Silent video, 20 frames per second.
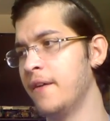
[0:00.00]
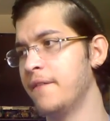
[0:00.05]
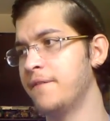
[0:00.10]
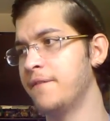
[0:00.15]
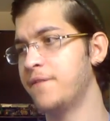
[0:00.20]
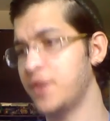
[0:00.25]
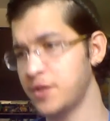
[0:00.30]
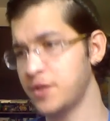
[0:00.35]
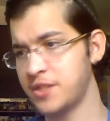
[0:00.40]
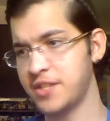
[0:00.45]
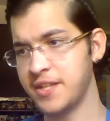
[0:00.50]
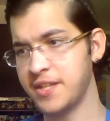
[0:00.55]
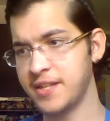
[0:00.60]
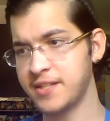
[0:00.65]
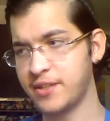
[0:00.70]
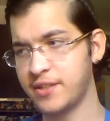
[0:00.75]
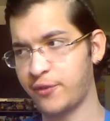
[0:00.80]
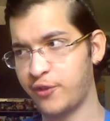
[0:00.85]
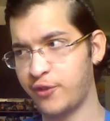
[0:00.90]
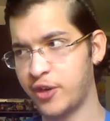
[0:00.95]
First
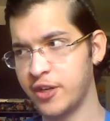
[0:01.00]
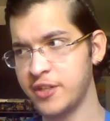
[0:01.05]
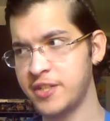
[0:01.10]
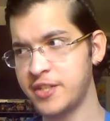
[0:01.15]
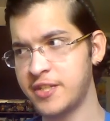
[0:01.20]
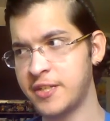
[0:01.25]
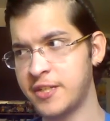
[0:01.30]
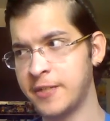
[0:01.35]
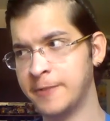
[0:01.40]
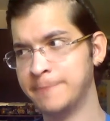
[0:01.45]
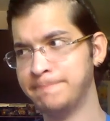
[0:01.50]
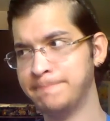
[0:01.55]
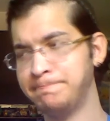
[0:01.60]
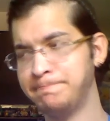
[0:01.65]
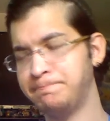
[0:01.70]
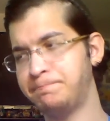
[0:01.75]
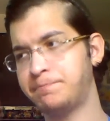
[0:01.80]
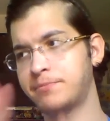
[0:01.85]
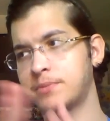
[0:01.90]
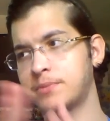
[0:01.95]
things first,
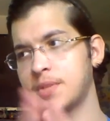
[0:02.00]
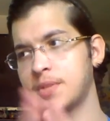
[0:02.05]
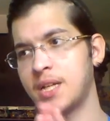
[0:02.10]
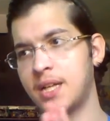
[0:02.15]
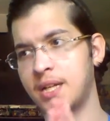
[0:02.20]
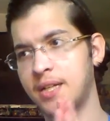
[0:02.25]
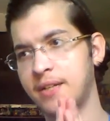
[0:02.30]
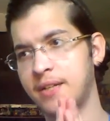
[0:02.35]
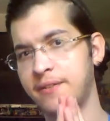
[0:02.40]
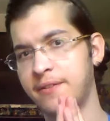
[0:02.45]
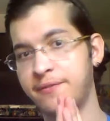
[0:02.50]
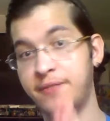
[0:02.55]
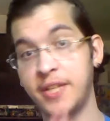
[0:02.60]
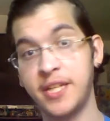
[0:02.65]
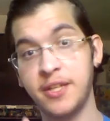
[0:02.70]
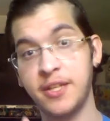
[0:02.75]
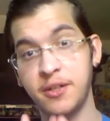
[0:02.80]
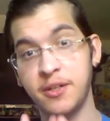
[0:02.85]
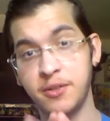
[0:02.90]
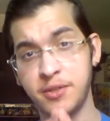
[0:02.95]

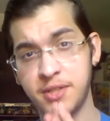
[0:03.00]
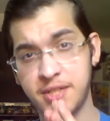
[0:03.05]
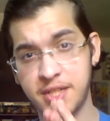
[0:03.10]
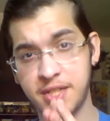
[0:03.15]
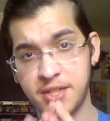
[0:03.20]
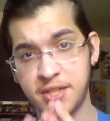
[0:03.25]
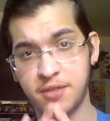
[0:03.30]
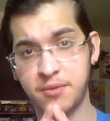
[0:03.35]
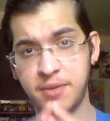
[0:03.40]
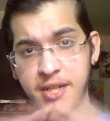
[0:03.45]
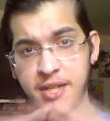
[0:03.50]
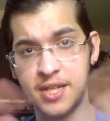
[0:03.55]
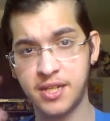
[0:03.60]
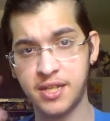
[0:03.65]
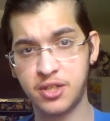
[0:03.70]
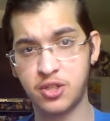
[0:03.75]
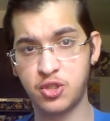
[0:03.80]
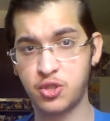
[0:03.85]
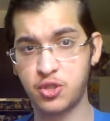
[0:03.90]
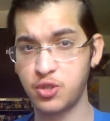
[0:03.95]
videos this week
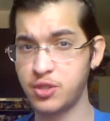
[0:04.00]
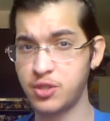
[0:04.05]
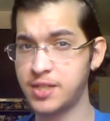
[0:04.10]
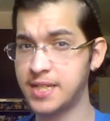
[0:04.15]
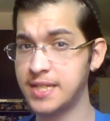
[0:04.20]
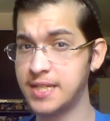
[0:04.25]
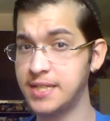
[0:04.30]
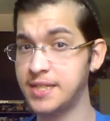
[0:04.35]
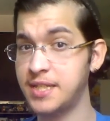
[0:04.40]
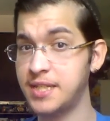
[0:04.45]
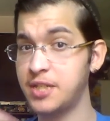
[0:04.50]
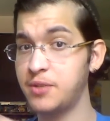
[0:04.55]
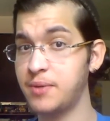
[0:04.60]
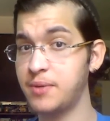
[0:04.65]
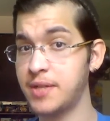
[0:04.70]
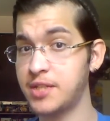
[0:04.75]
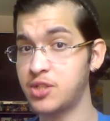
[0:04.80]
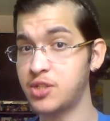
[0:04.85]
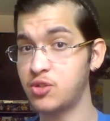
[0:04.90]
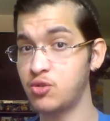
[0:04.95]
should continue
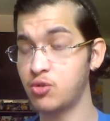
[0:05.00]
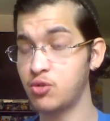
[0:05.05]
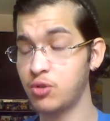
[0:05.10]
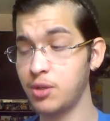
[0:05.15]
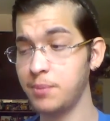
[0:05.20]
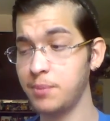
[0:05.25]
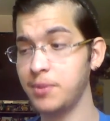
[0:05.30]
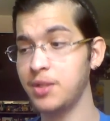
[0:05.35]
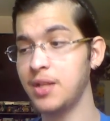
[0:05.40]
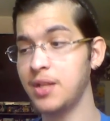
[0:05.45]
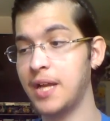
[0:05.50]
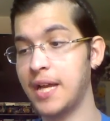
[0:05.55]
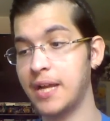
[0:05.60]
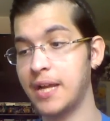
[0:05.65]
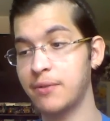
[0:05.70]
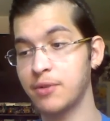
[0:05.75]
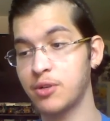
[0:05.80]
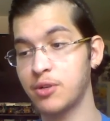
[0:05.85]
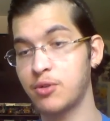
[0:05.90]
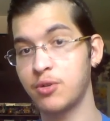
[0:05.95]
as normal. I
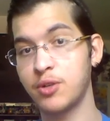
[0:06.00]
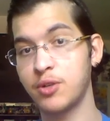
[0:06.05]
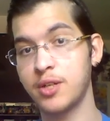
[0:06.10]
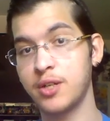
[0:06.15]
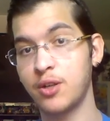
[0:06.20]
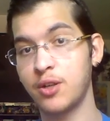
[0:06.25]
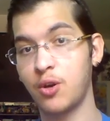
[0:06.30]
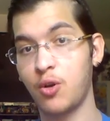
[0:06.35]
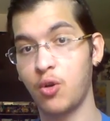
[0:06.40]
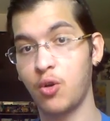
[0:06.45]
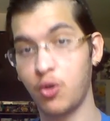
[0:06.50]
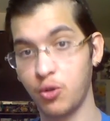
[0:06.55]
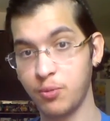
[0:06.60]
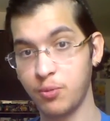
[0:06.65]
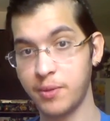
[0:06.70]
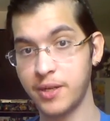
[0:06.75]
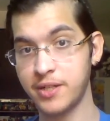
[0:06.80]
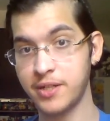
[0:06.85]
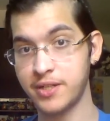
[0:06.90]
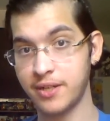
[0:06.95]
recorded a whole
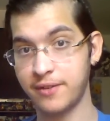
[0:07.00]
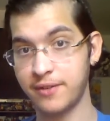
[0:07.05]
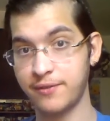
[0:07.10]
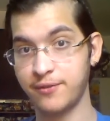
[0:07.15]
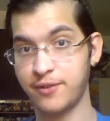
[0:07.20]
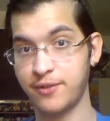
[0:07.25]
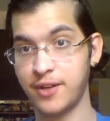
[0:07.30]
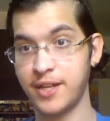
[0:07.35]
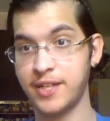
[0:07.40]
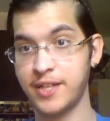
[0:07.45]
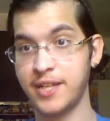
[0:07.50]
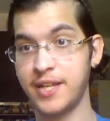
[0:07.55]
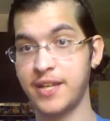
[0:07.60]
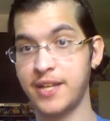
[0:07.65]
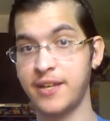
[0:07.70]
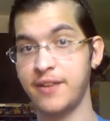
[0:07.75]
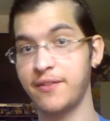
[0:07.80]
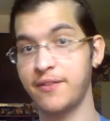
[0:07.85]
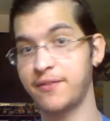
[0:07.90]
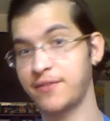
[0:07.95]
bunch on Friday
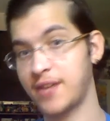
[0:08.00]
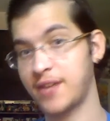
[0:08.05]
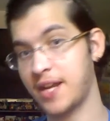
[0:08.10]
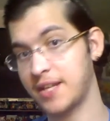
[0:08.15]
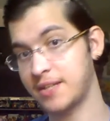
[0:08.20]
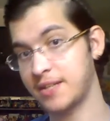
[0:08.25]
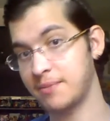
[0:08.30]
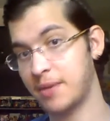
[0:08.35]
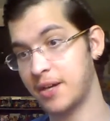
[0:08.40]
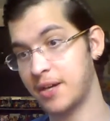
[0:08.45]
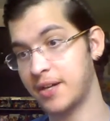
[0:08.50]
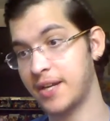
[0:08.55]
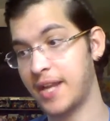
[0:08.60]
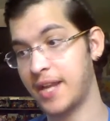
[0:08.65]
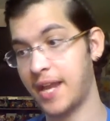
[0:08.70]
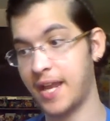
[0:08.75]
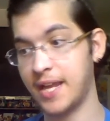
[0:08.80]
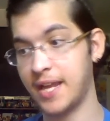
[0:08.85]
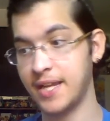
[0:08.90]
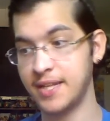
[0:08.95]
of Katamari
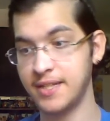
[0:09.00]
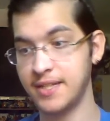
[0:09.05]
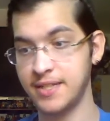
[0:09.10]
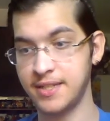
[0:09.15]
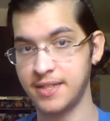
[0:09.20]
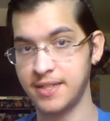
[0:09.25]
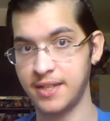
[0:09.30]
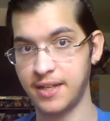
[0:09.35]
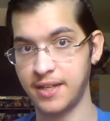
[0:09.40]
and